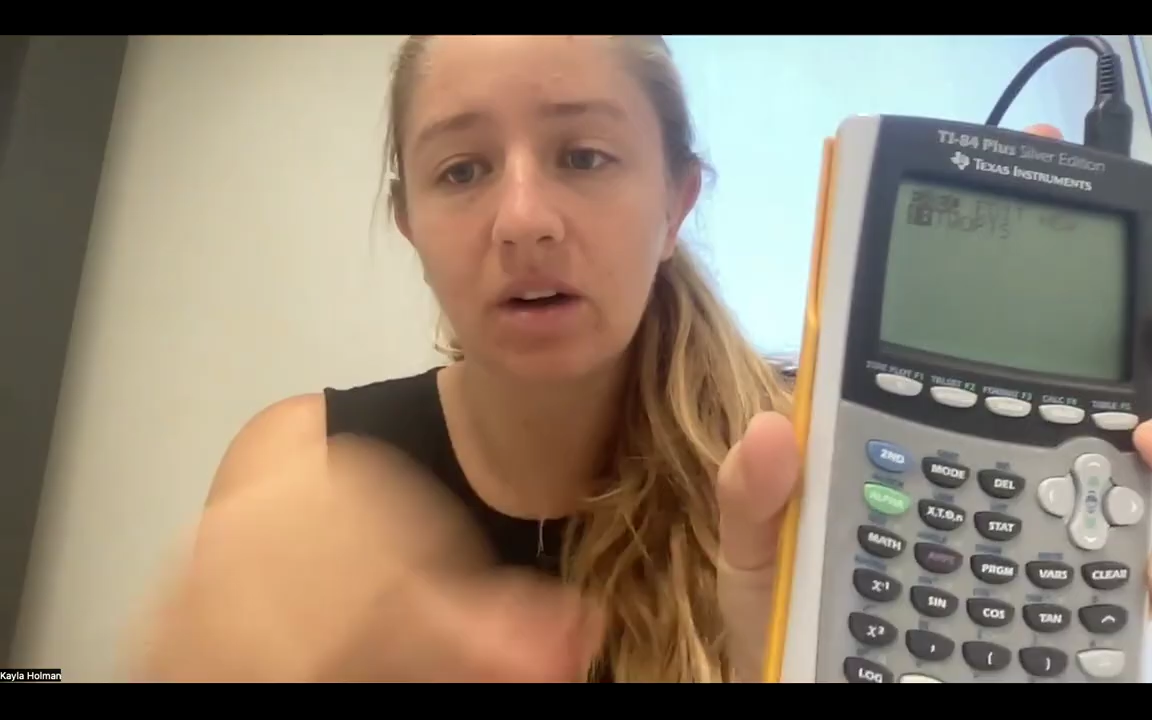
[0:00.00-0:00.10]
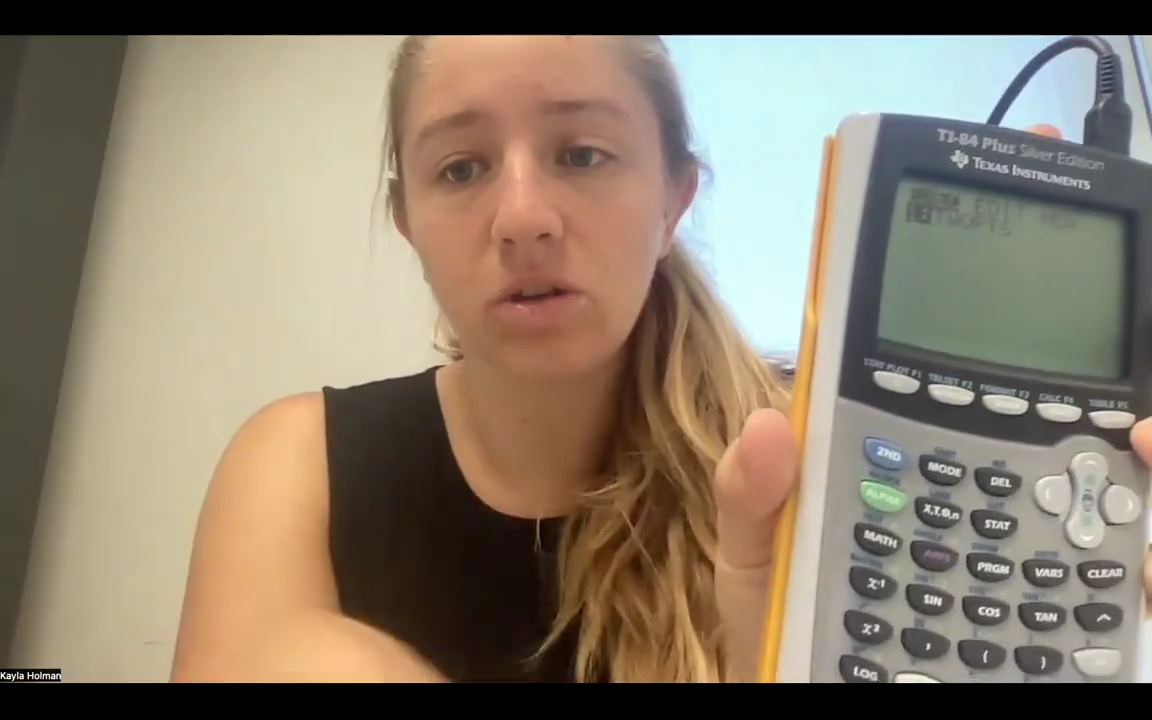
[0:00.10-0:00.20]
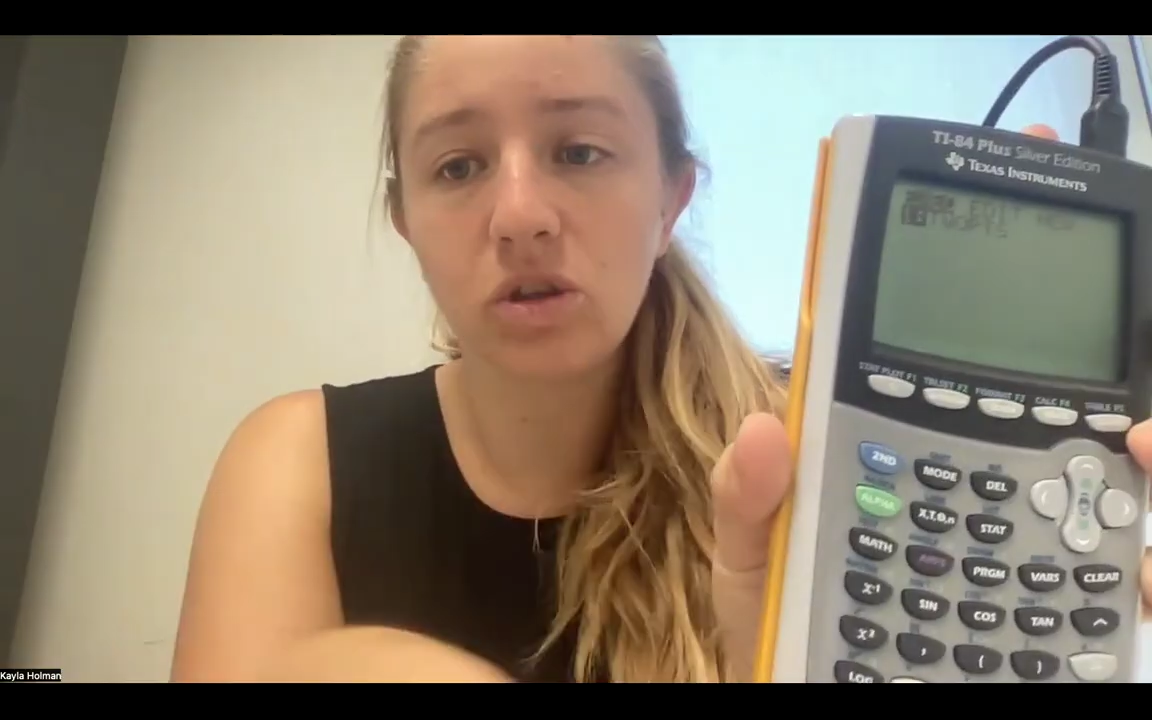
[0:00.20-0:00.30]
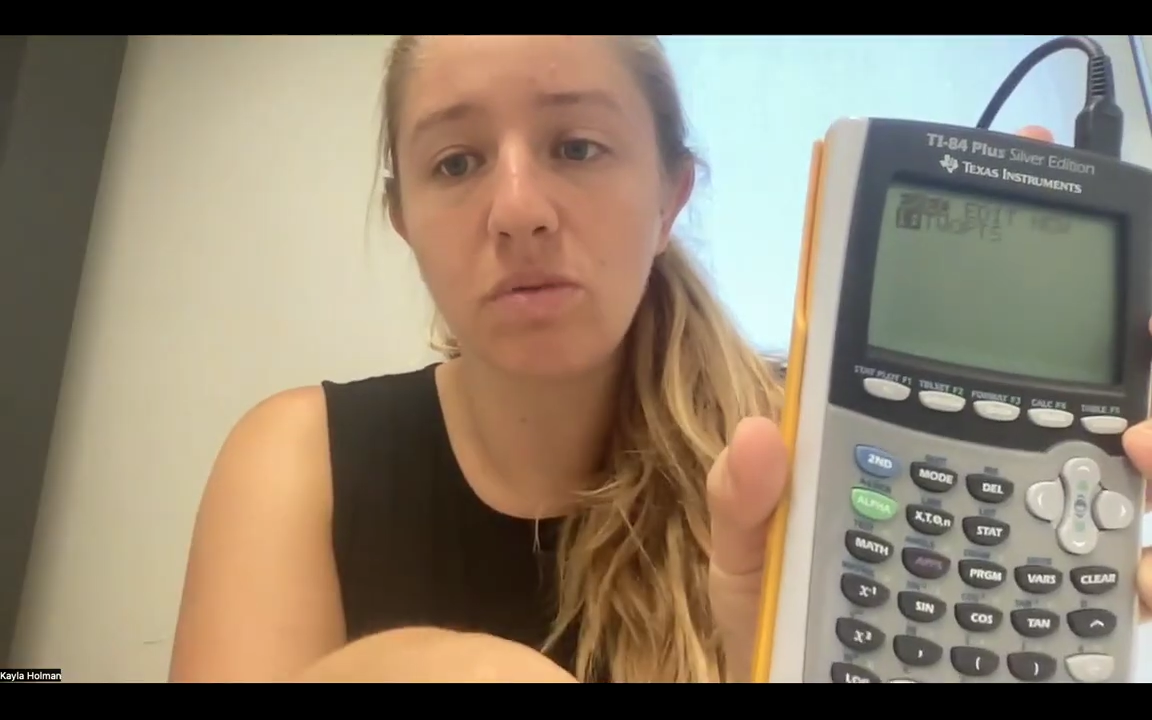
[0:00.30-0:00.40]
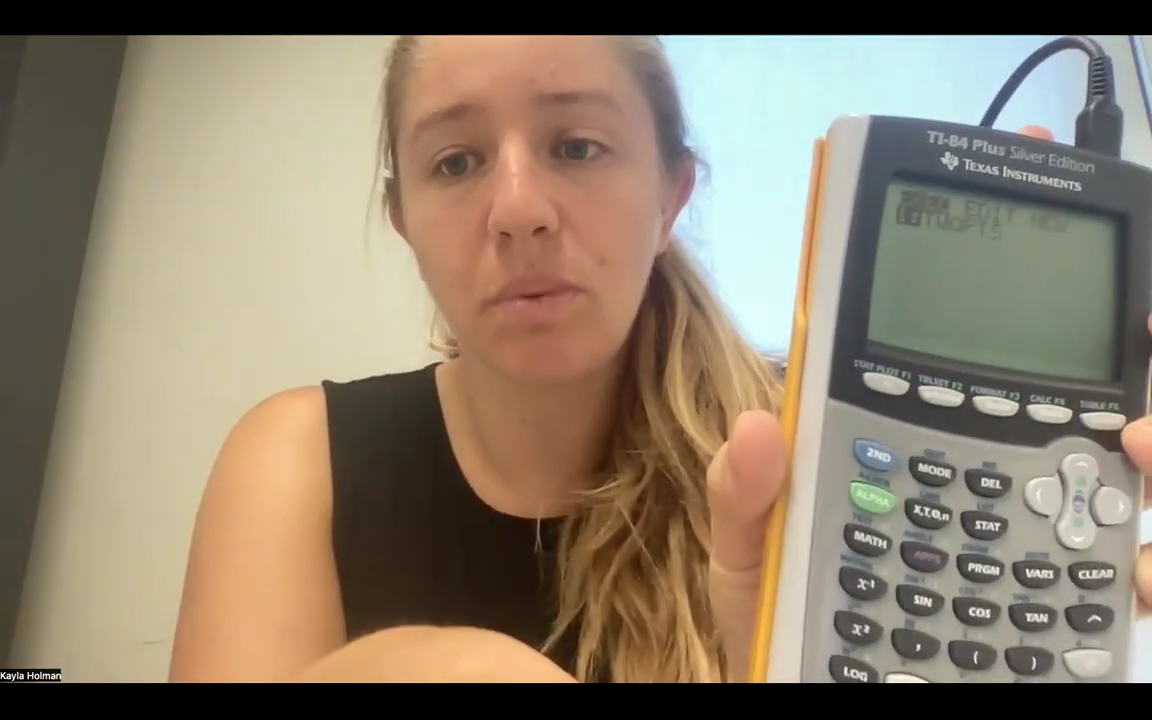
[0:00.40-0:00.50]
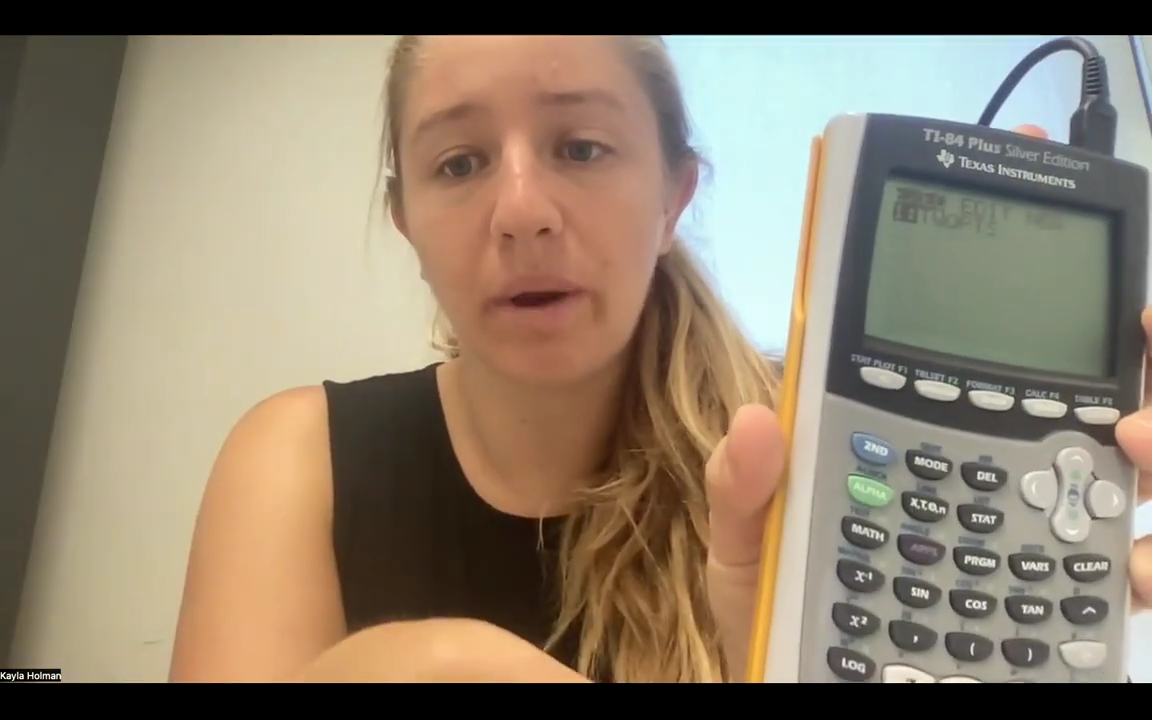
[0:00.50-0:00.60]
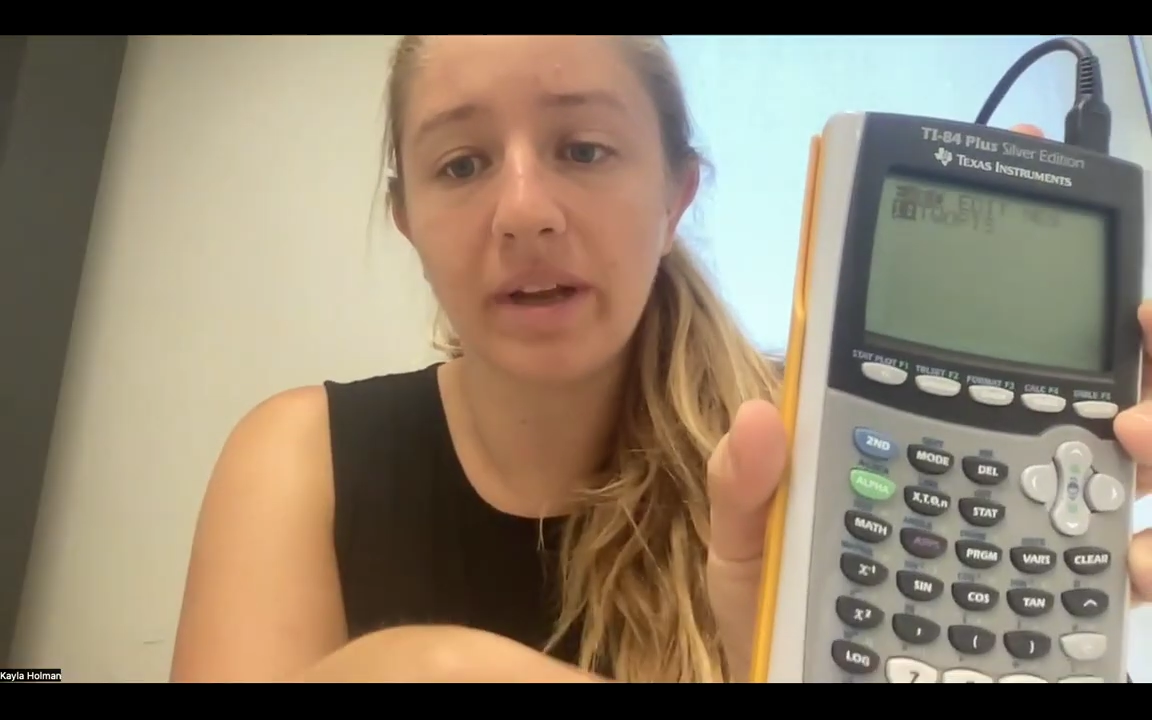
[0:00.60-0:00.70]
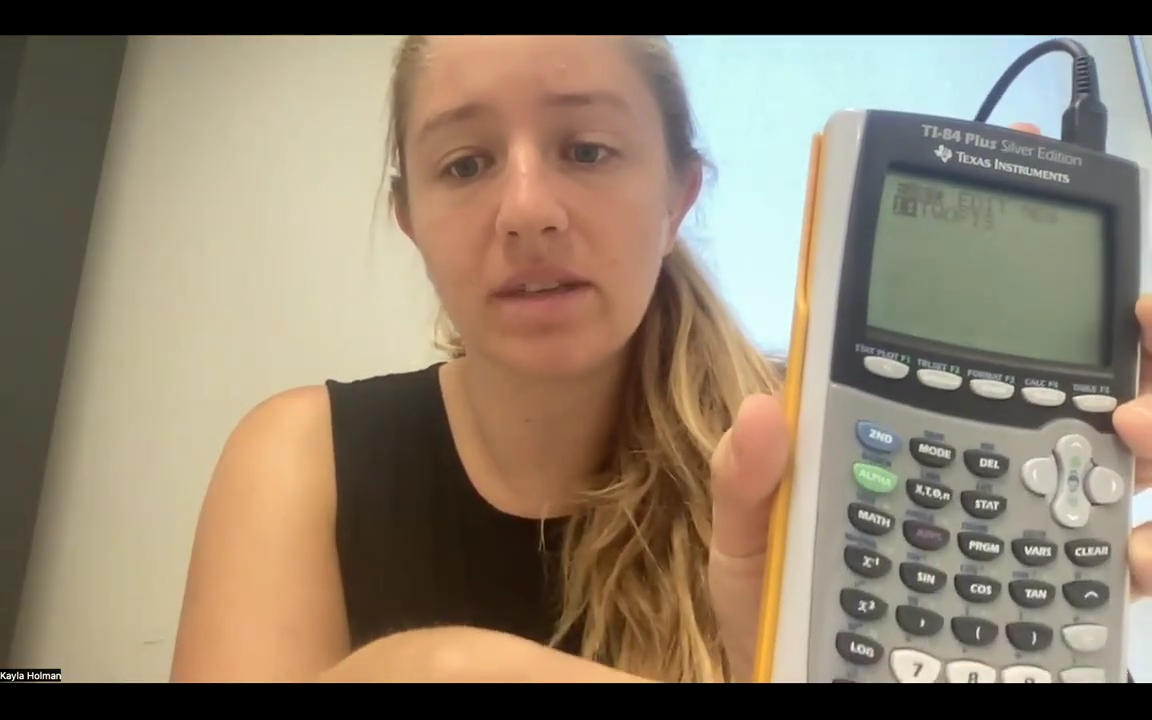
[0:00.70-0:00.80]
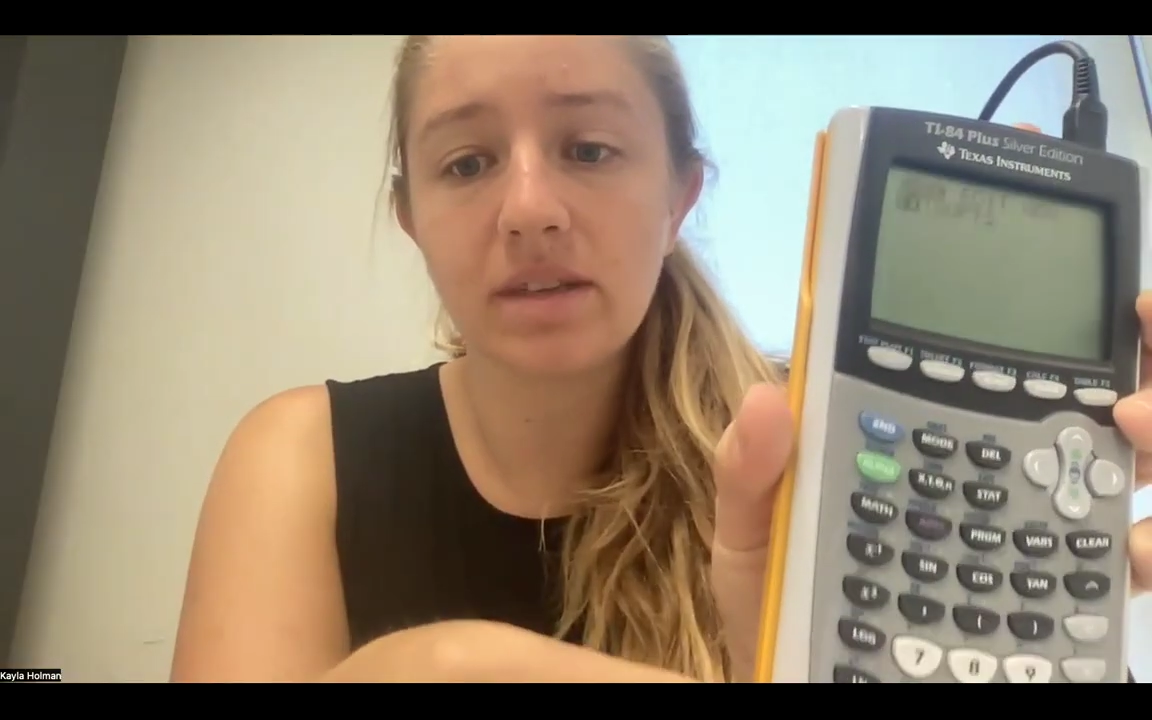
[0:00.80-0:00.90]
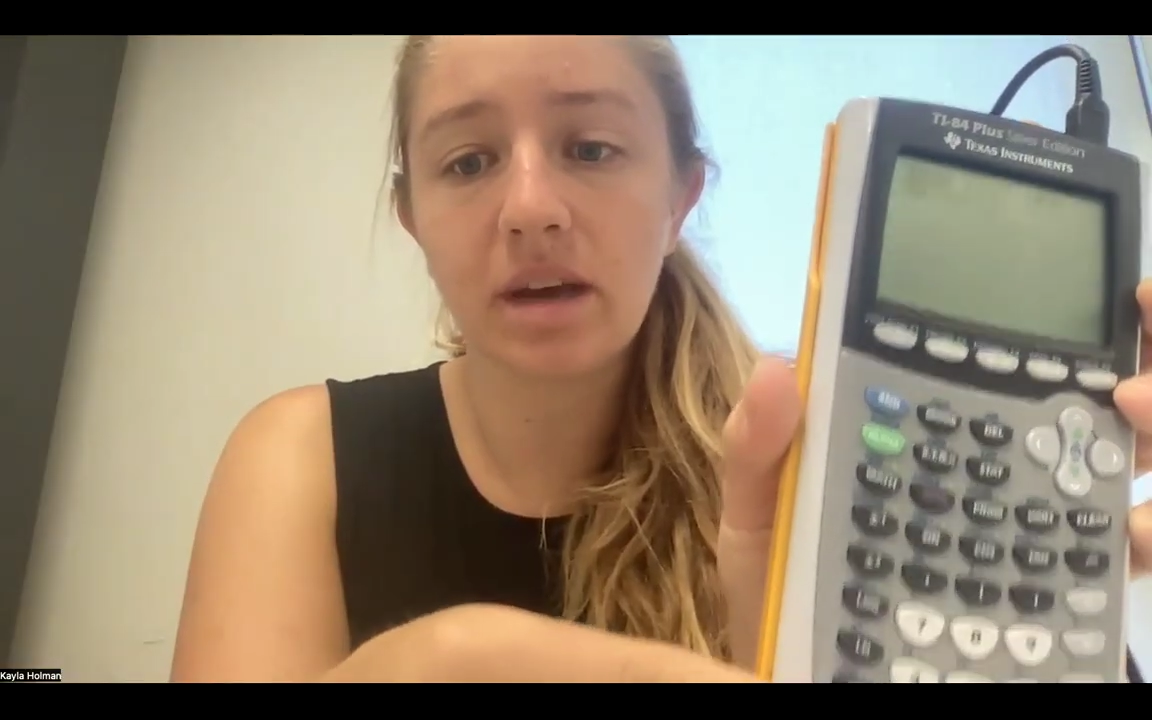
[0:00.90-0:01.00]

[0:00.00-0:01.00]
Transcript: called 2PWTS.